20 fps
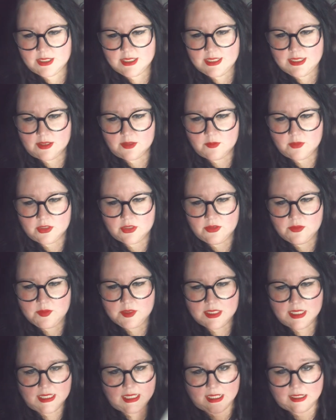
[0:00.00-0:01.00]
the envelopes,
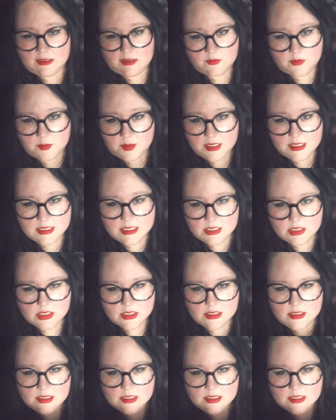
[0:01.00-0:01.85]
and I never pay attention.